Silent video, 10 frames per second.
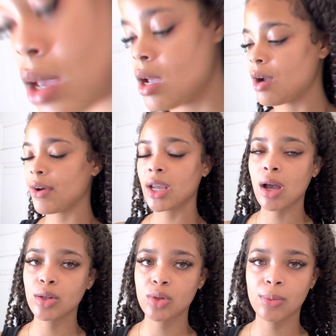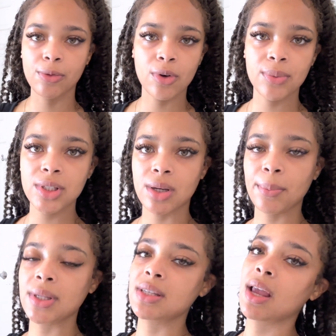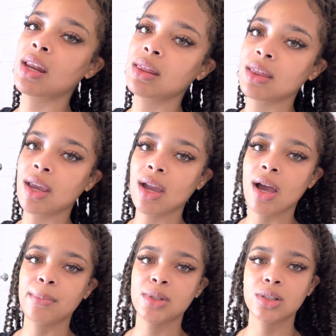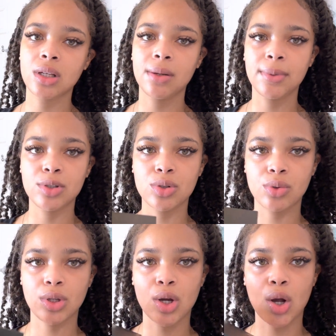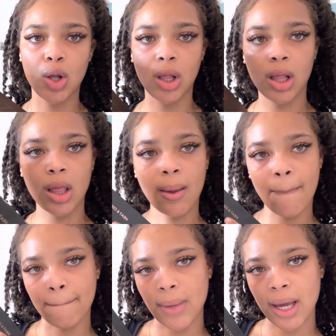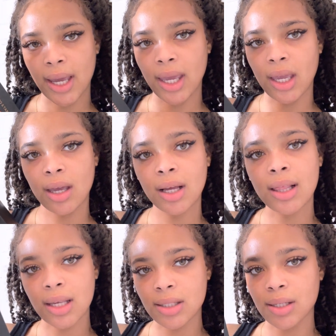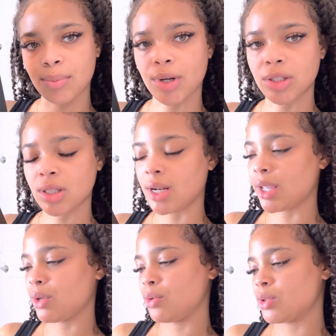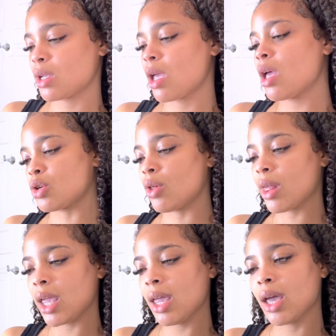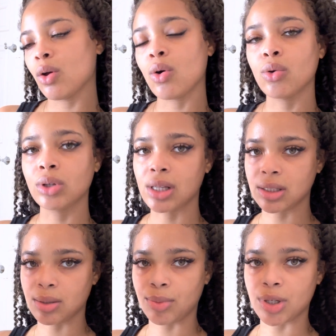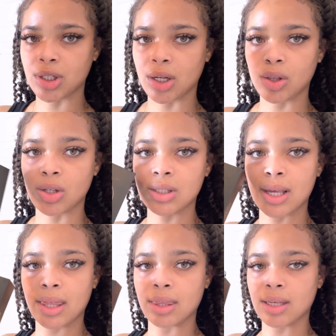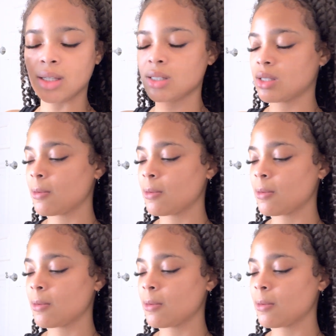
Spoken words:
All right, y'all, so before we jump into anything, I'm just gonna be showing y'all my cleansing brush that I use. It's called a heat and cold cleansing brush, and it looks like this.